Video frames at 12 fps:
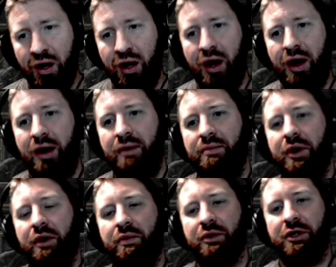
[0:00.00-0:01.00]

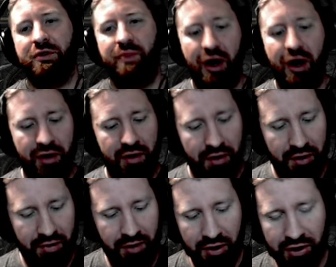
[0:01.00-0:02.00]
But what does matter,
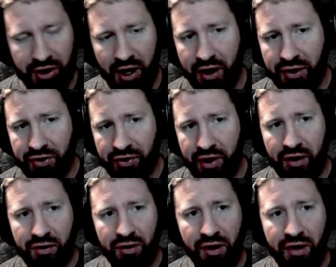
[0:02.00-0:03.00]
to my understanding, is your
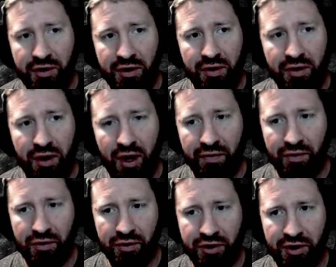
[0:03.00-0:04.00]
character level and, of
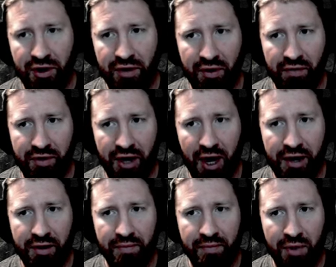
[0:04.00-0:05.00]
course, the level of the
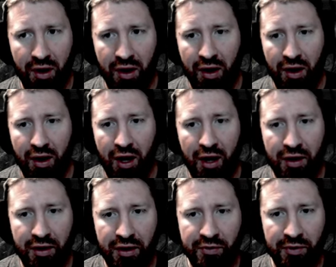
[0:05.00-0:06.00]
item.
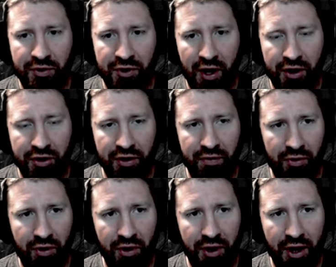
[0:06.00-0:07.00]
And these ones are actually
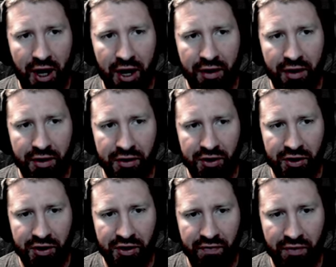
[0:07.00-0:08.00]
rolling higher than
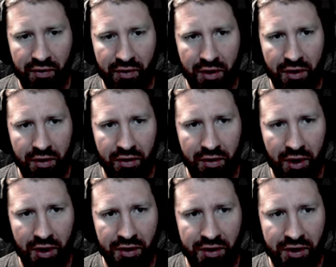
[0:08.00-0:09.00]
64,
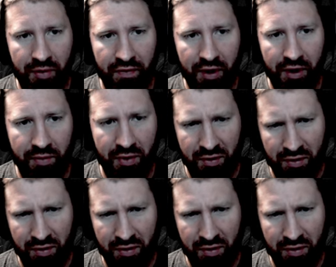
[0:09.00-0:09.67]
some of them.